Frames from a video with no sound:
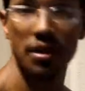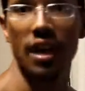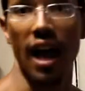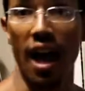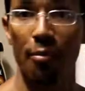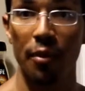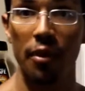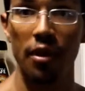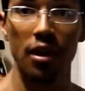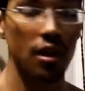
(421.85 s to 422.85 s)
the
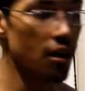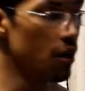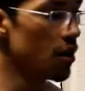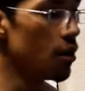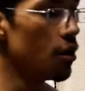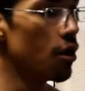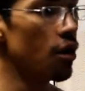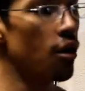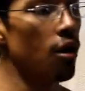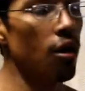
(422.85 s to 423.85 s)
apple,
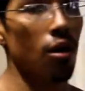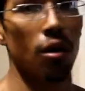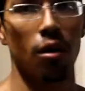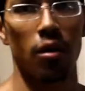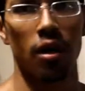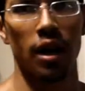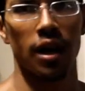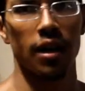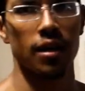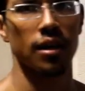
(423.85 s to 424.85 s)
or
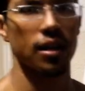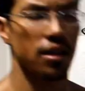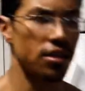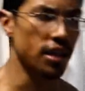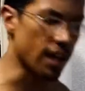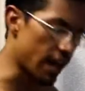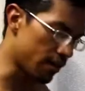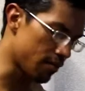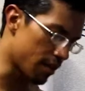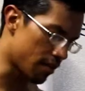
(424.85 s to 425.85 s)
you could
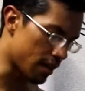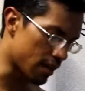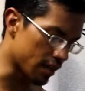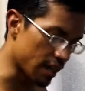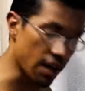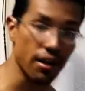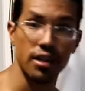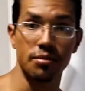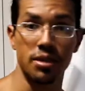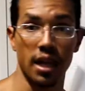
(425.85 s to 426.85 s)
add it with
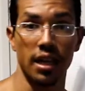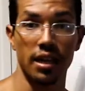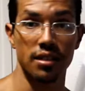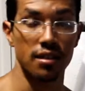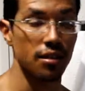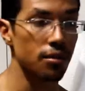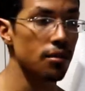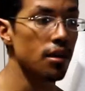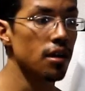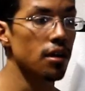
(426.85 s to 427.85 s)
carrots, which I like to
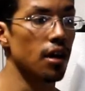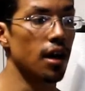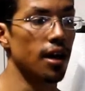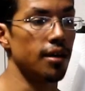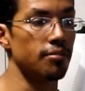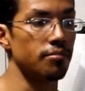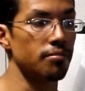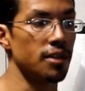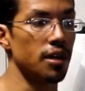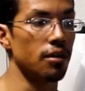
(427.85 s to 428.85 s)
do.
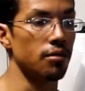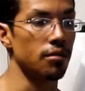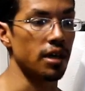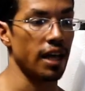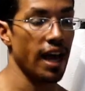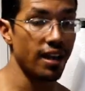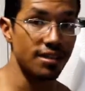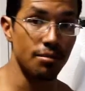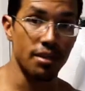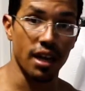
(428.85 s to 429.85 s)
You know, it adds
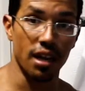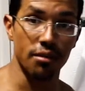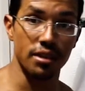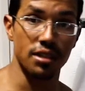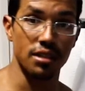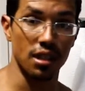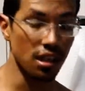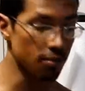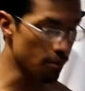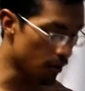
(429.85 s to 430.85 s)
up the calories a
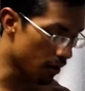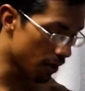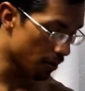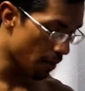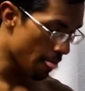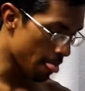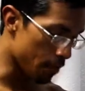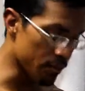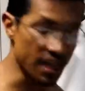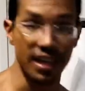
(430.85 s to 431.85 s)
little bit more,
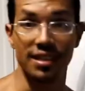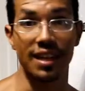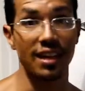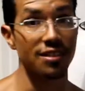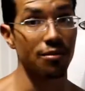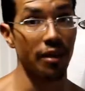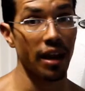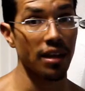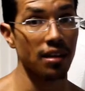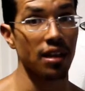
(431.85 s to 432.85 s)
but it tastes
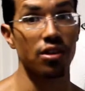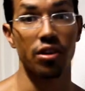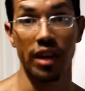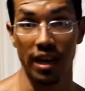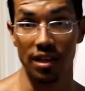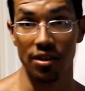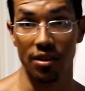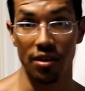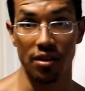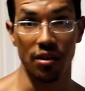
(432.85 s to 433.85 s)
great. You're getting
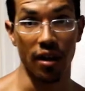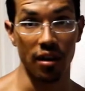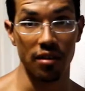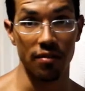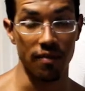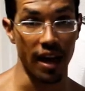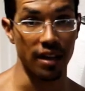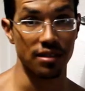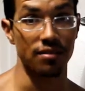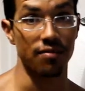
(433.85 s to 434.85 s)
your healthy
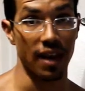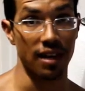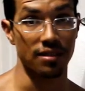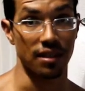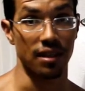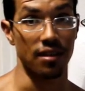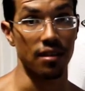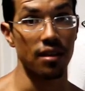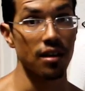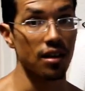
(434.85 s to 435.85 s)
fats and fats in,
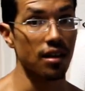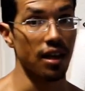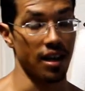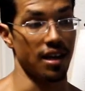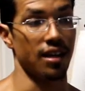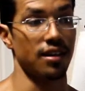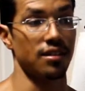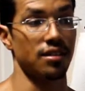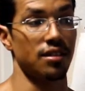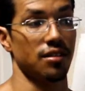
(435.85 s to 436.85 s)
and